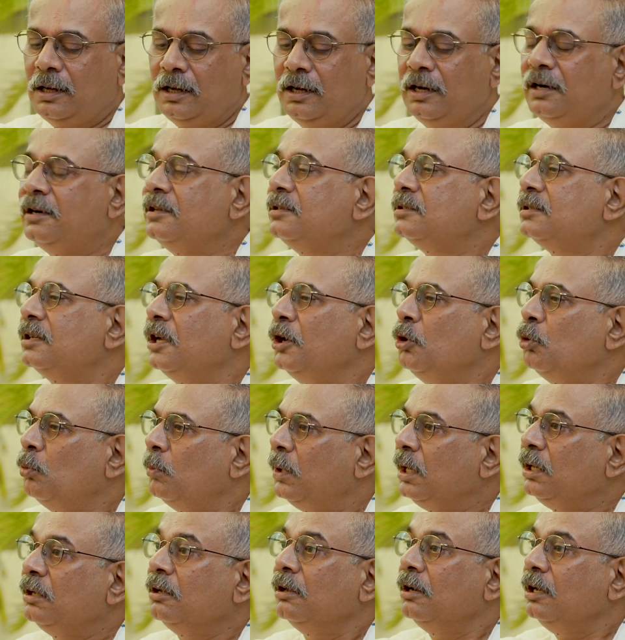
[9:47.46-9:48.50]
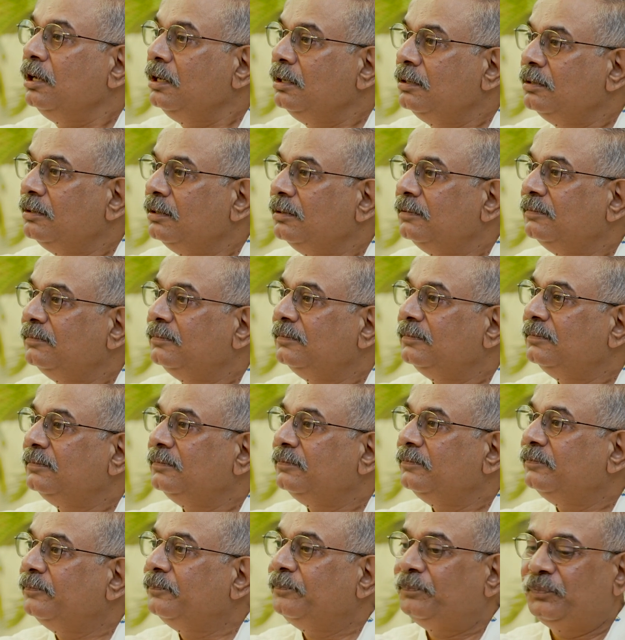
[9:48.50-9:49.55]
It is human greed,
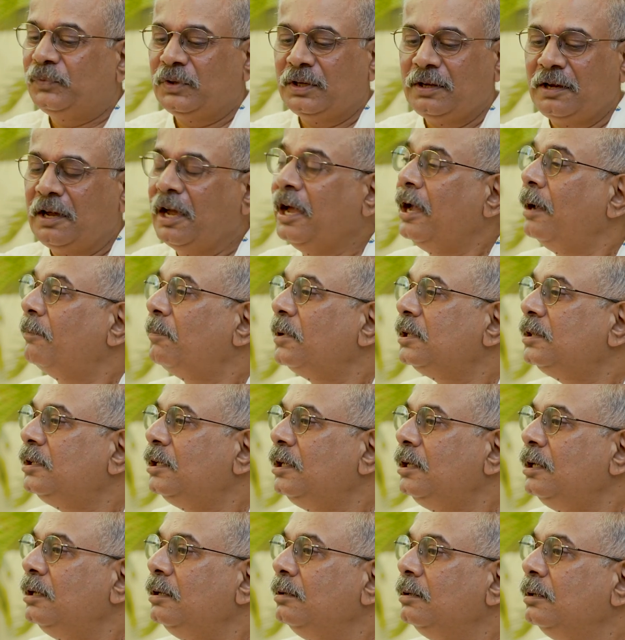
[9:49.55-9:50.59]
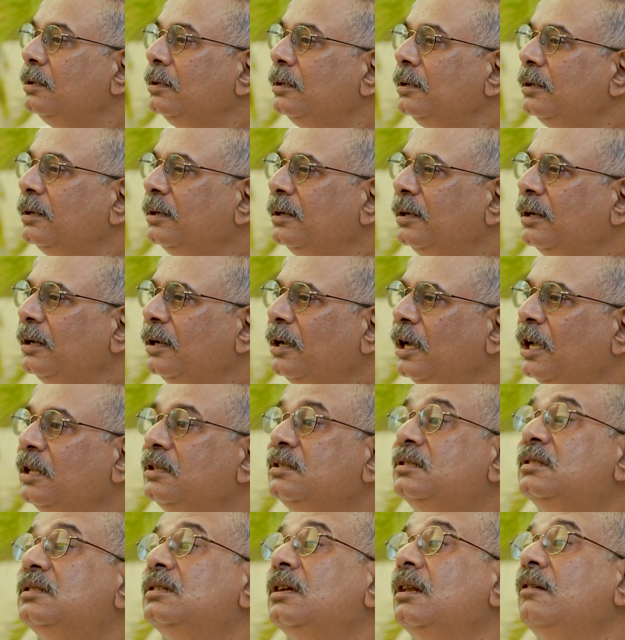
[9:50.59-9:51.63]
apathy,
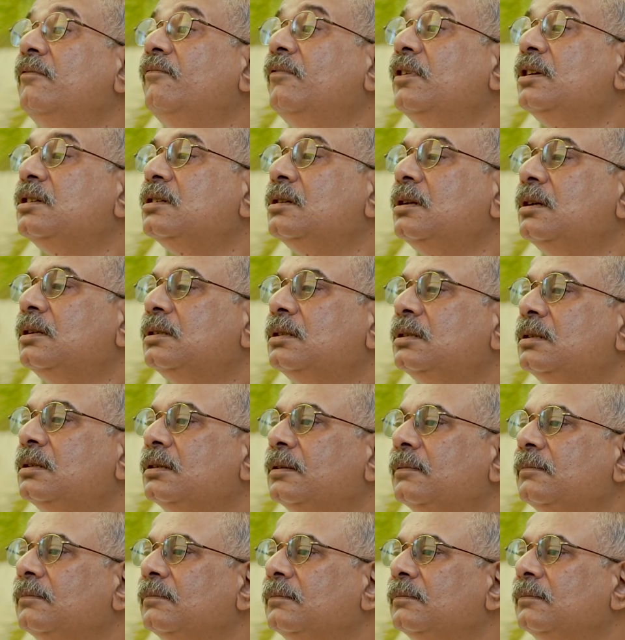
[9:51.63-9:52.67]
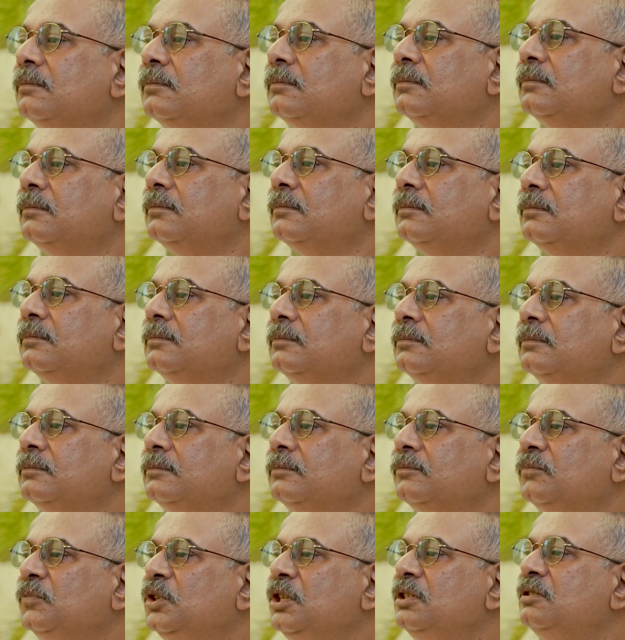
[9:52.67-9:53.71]
and selfishness.
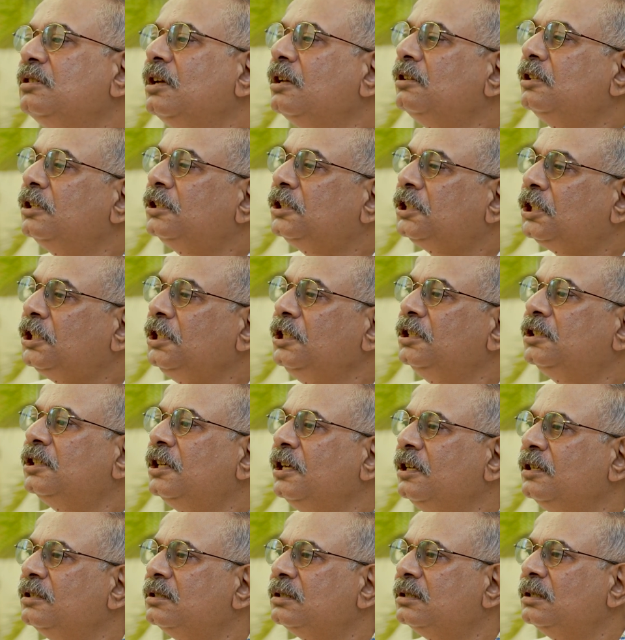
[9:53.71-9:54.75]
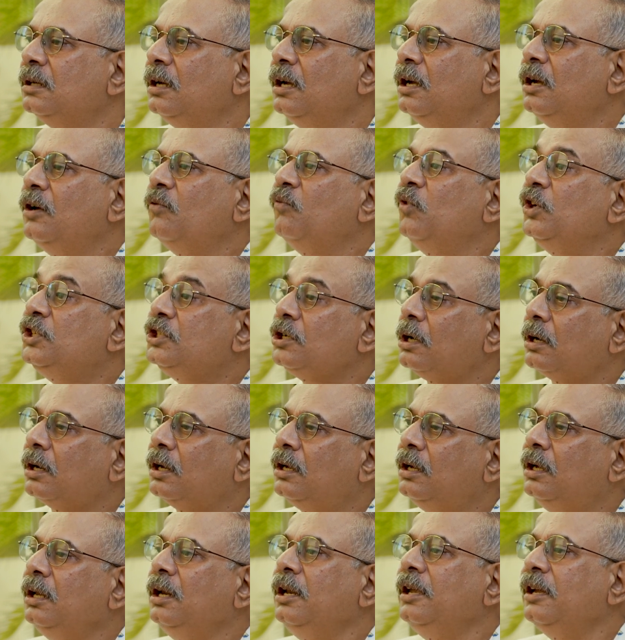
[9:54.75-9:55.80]
These are the three things which are
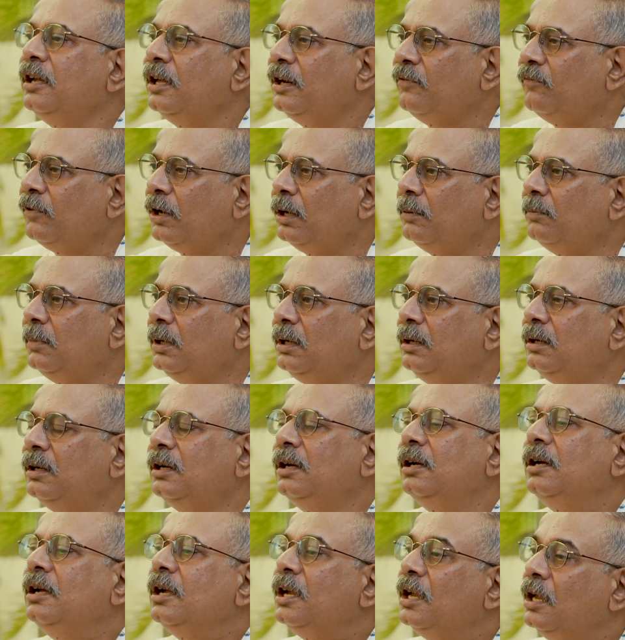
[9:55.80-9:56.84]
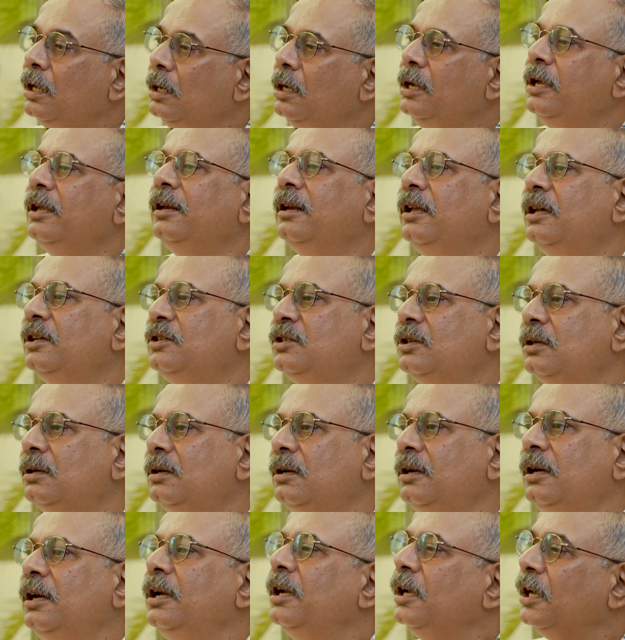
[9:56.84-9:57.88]
killing environment, killing nature,
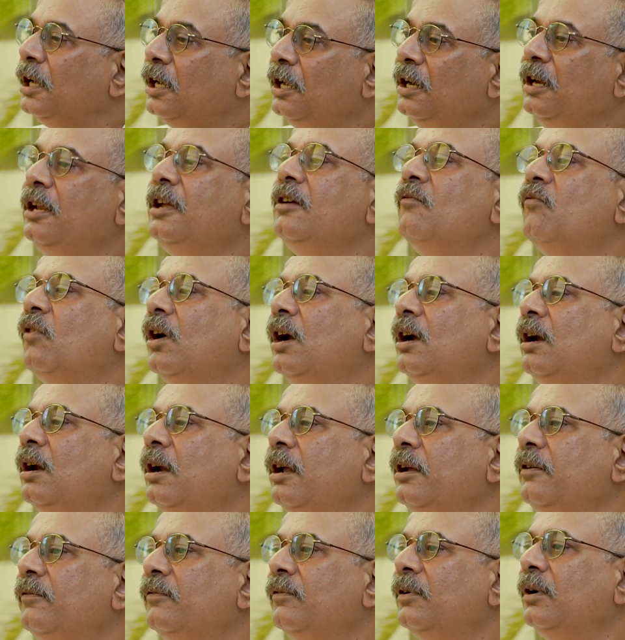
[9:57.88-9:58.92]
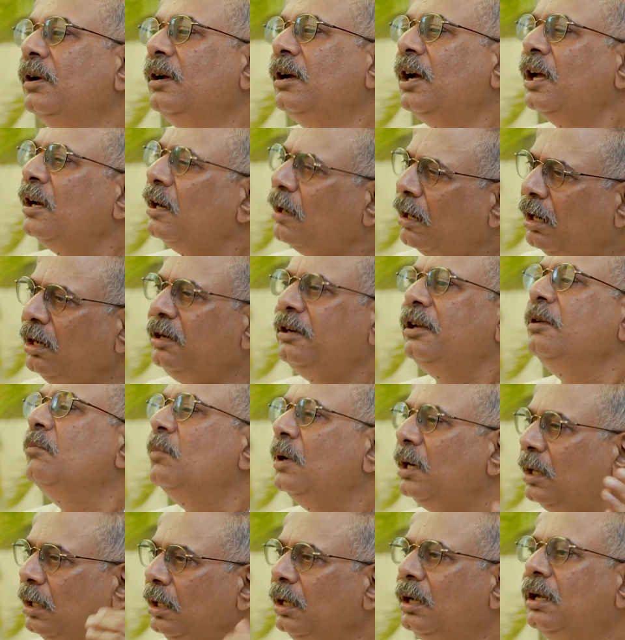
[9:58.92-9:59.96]
killing wildlife, and
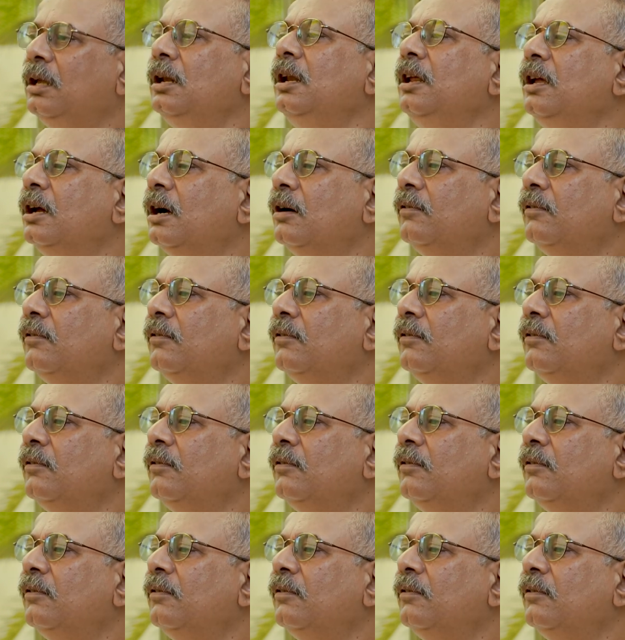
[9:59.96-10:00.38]
ultimately killing